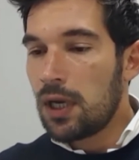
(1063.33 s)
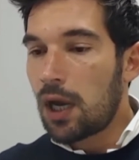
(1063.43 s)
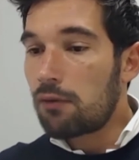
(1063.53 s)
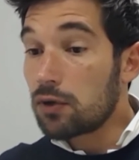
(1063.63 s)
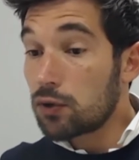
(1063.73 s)

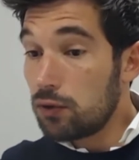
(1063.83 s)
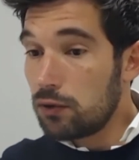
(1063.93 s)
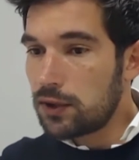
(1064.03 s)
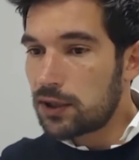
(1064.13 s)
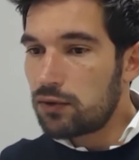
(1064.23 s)
our
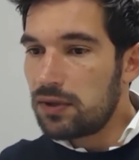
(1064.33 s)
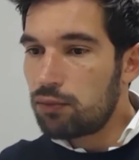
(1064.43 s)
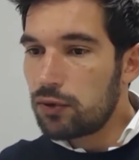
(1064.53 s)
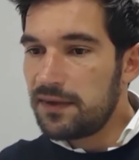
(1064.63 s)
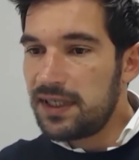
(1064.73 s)
tools to
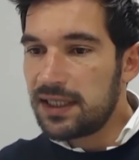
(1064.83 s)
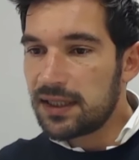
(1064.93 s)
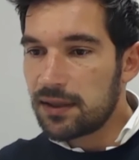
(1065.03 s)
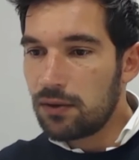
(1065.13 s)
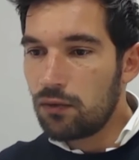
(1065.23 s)
improve
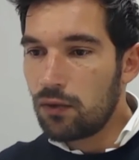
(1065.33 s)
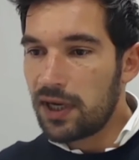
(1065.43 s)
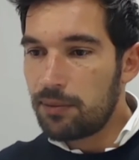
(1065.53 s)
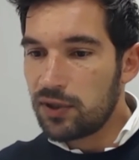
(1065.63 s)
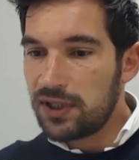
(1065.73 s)
this wall
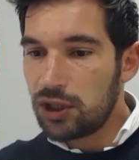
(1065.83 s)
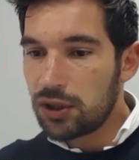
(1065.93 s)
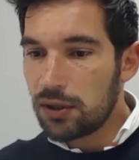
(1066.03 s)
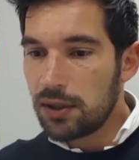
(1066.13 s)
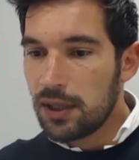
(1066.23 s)
apposition.